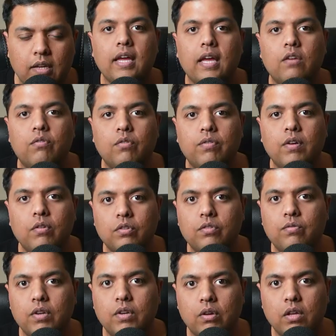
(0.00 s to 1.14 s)
And if you found this
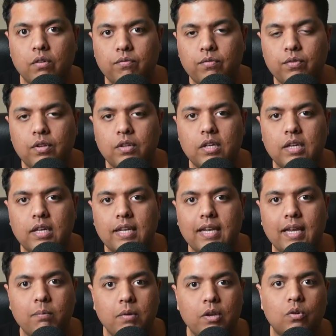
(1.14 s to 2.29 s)
video helpful,
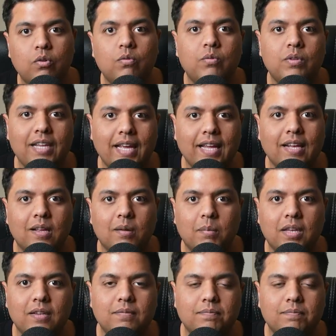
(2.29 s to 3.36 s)
let me know with a like and comment.